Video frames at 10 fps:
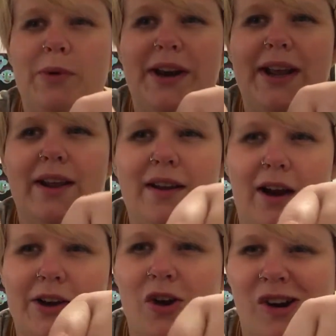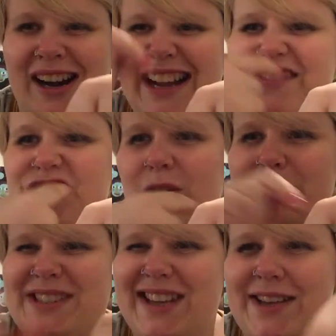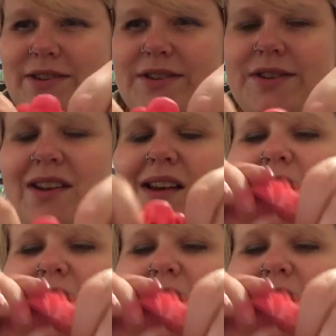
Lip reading: pretty hardcore. I have sharp incisors.